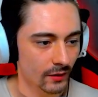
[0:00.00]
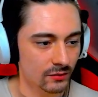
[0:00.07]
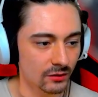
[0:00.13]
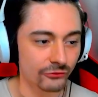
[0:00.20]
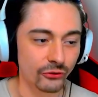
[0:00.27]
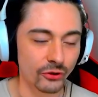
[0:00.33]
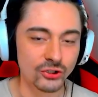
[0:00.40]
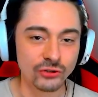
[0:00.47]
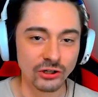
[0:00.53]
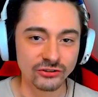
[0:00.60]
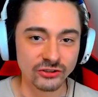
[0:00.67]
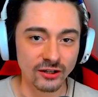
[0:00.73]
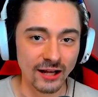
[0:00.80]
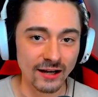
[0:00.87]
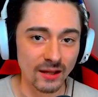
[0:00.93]
So if you're interested
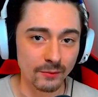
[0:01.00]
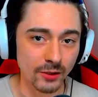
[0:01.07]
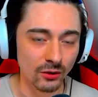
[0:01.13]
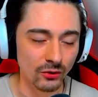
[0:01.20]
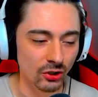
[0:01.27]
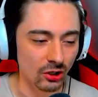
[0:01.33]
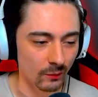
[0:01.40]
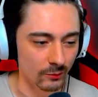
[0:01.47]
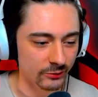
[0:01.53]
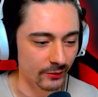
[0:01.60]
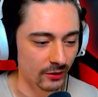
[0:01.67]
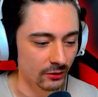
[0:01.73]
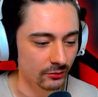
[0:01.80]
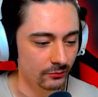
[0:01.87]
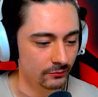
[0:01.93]
in that, let me know in the comments
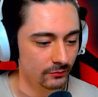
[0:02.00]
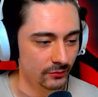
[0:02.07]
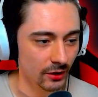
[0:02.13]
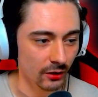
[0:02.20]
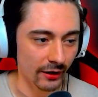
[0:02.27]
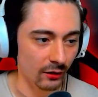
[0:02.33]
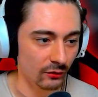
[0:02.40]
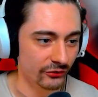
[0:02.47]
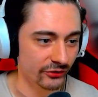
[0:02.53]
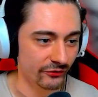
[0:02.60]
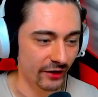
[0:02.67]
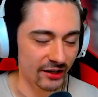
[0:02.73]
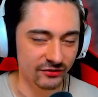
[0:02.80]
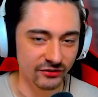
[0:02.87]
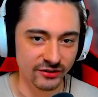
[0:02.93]
below and I'll get on to
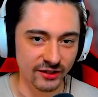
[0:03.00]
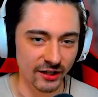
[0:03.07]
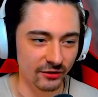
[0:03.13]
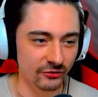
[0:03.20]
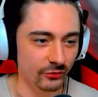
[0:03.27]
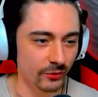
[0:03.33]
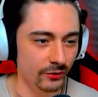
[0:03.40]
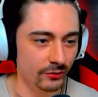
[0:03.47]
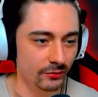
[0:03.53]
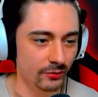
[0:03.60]
reacting to that as well.